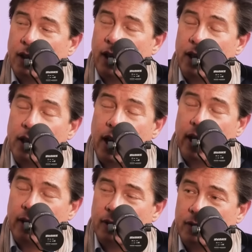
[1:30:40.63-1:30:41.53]
and
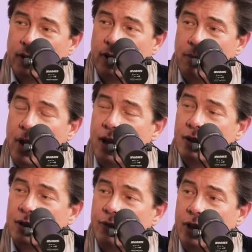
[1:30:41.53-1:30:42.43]
yet the
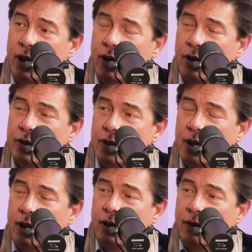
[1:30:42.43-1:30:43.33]
menace of the years
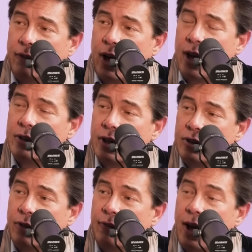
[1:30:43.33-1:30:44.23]
finds and
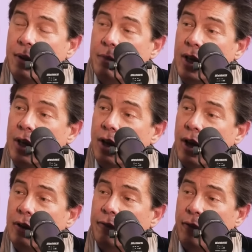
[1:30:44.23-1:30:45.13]
shall find me
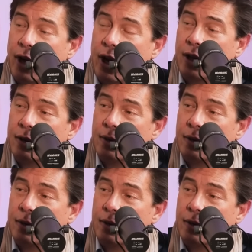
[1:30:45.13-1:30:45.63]
unafraid.